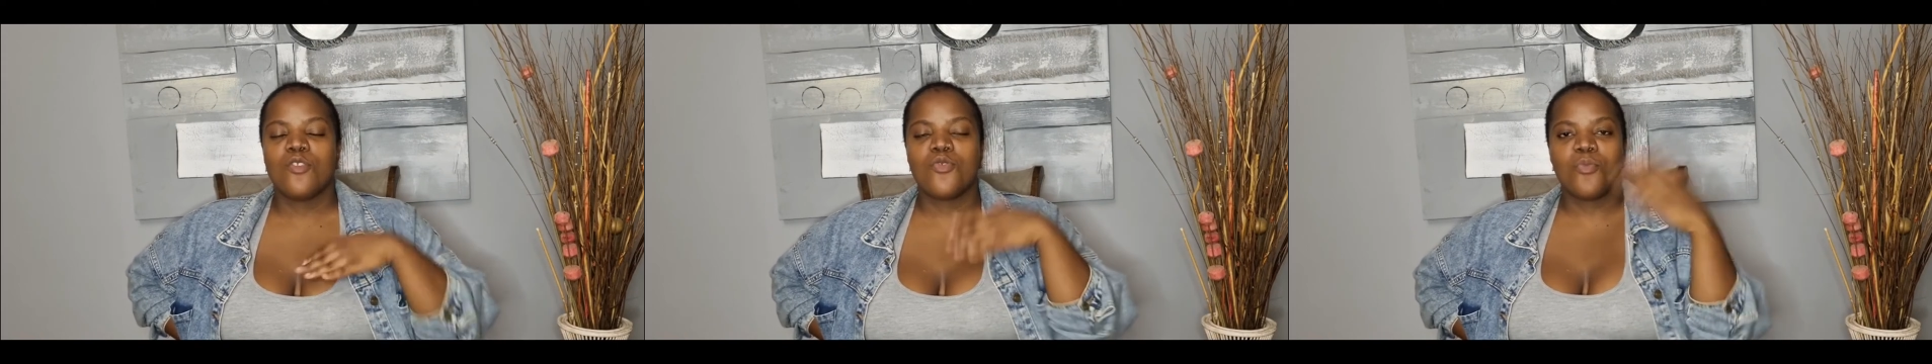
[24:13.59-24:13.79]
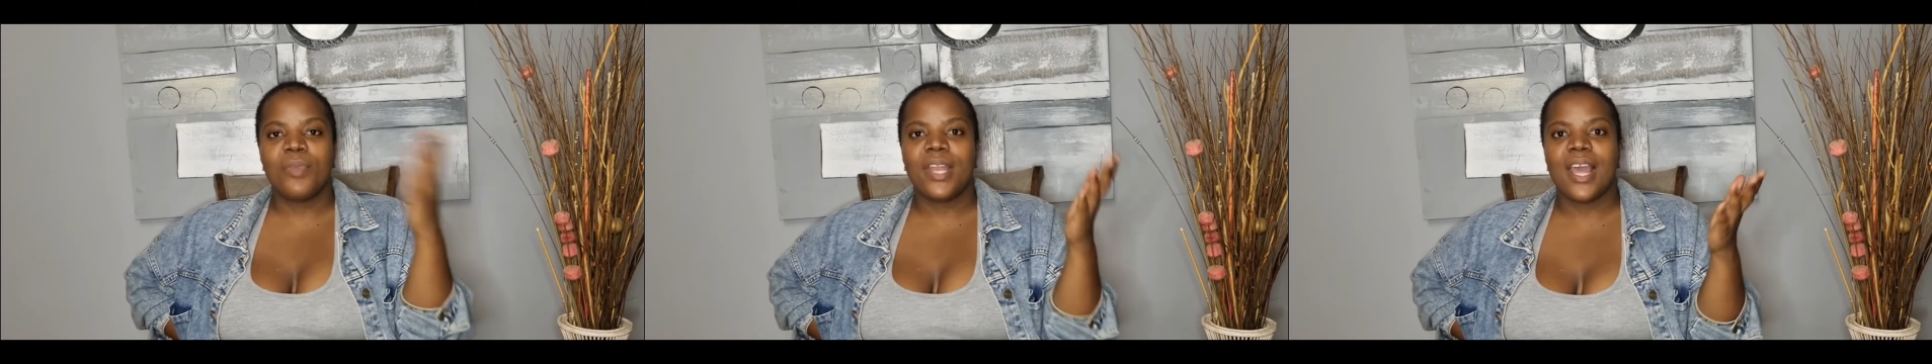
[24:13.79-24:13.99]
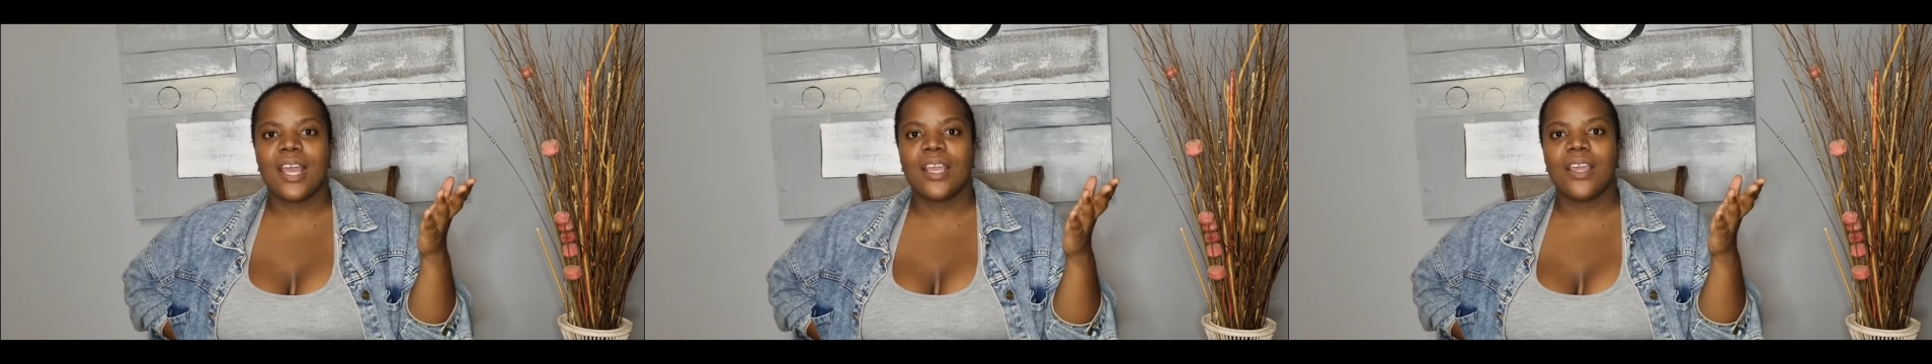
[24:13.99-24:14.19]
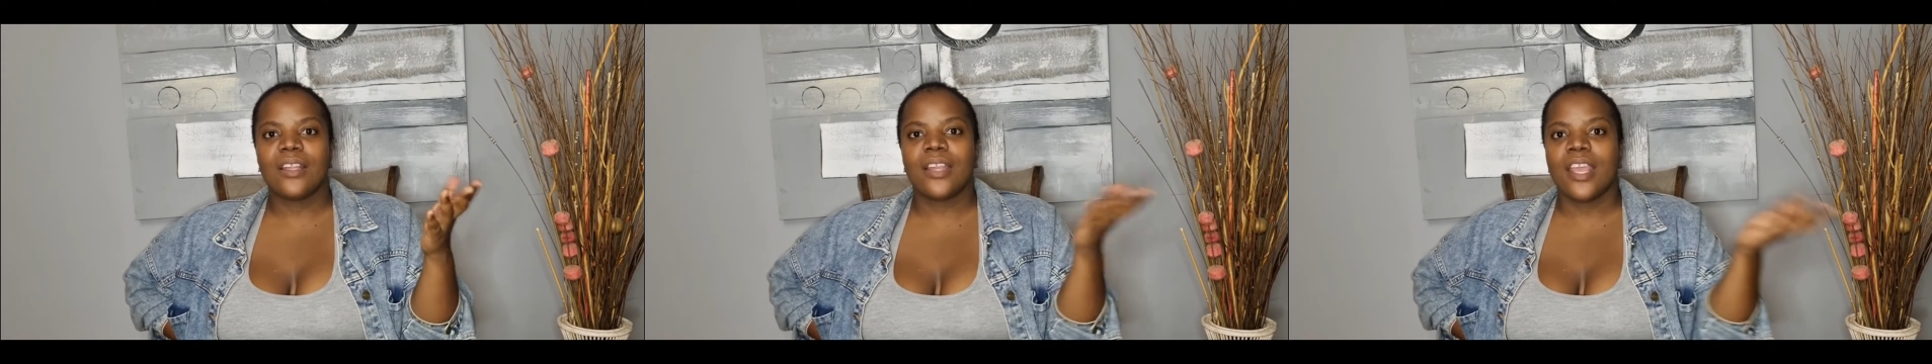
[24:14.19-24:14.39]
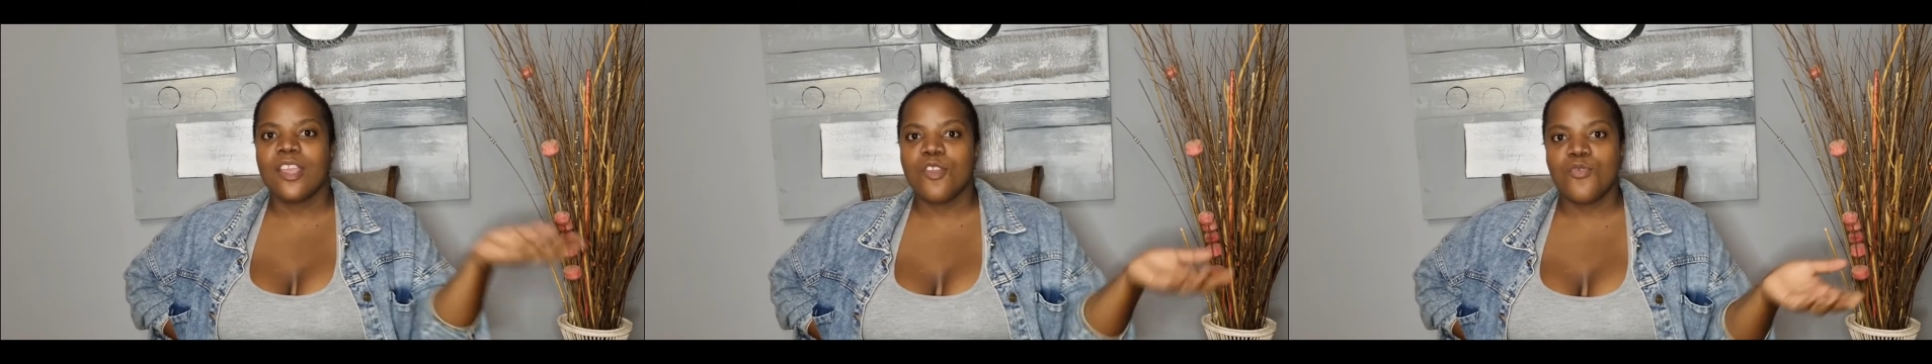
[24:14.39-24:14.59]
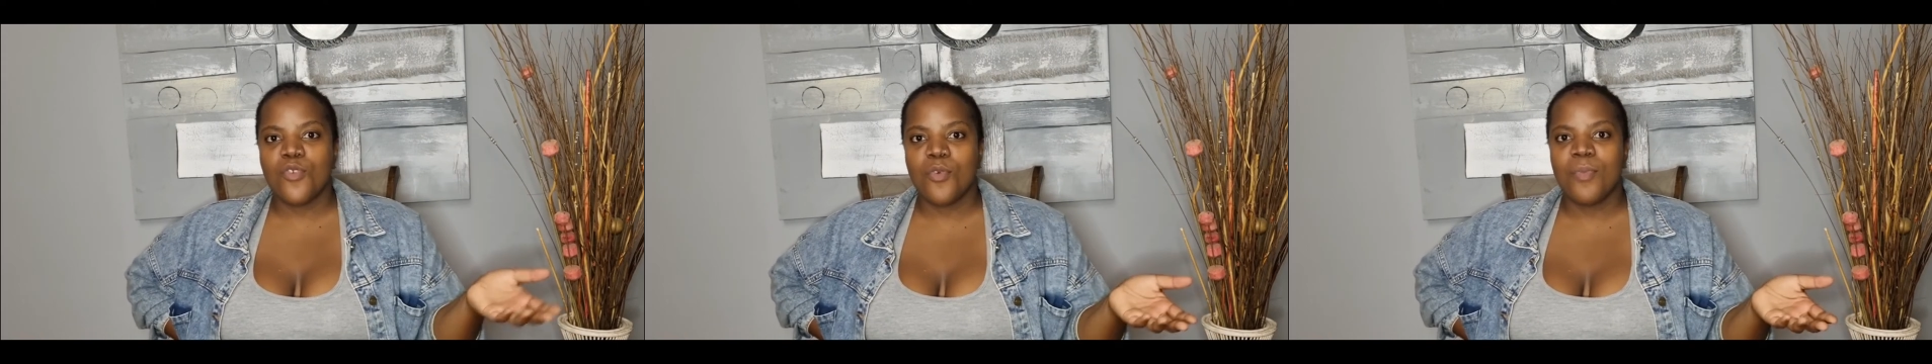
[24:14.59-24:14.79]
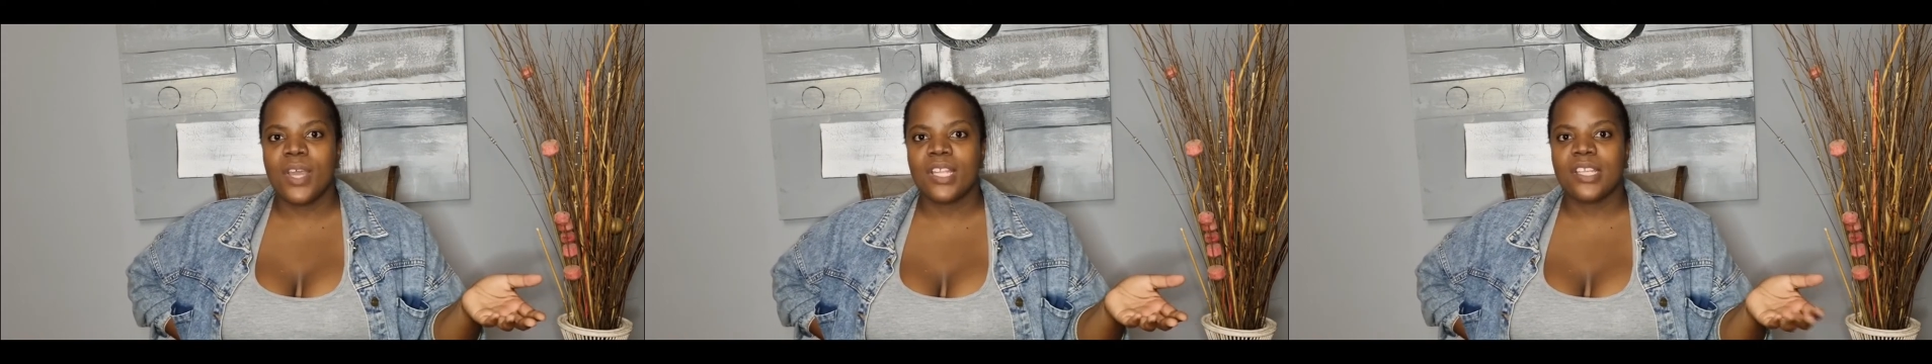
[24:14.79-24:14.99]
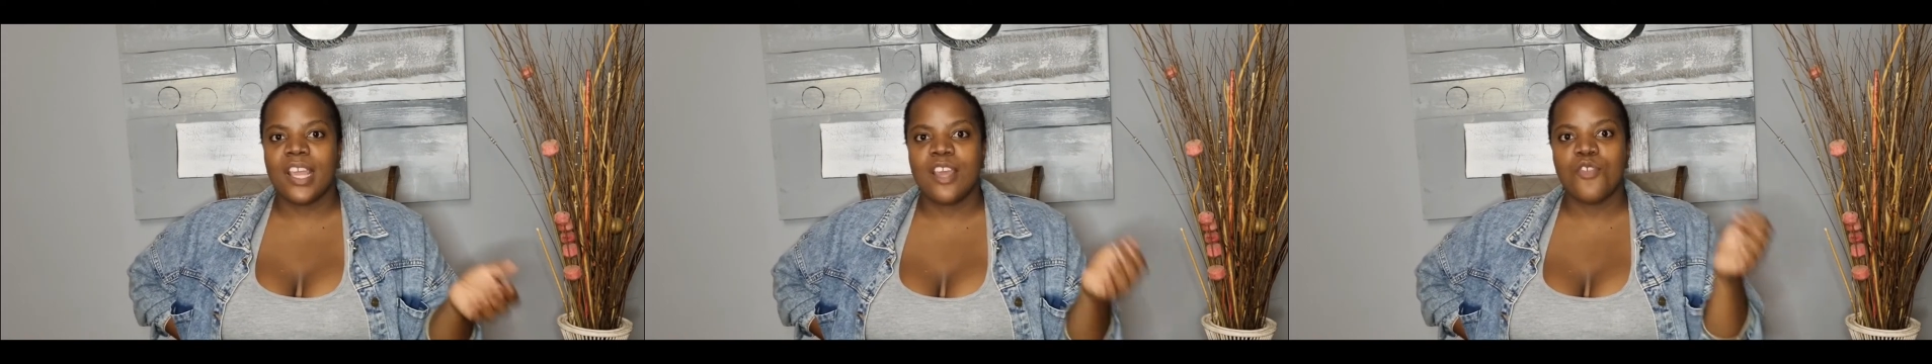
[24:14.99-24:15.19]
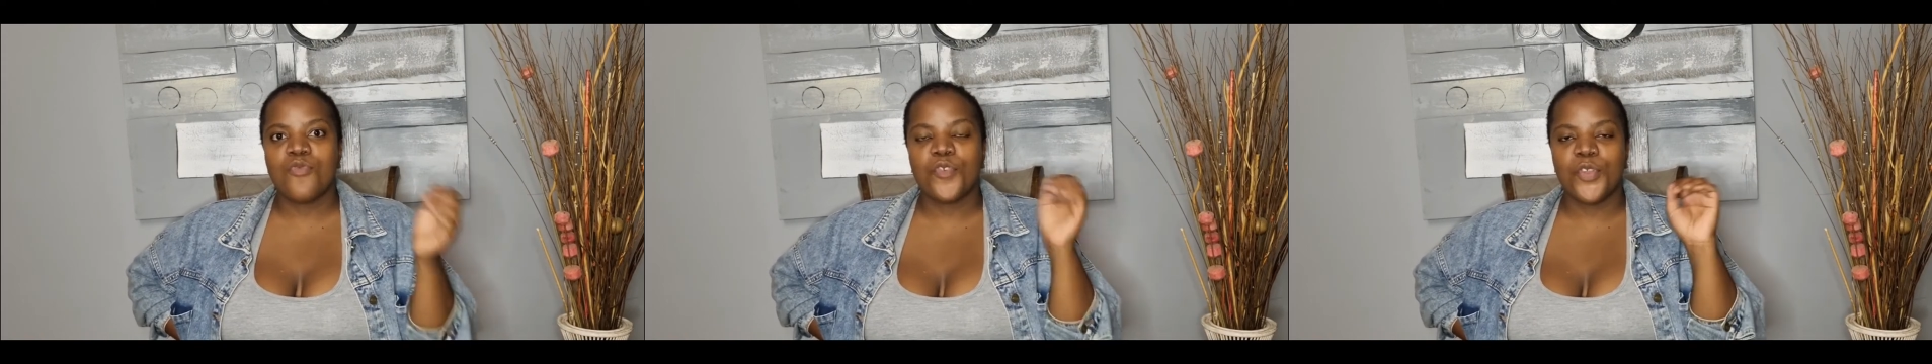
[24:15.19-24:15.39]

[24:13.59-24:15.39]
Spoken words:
to be like, thank you so much guys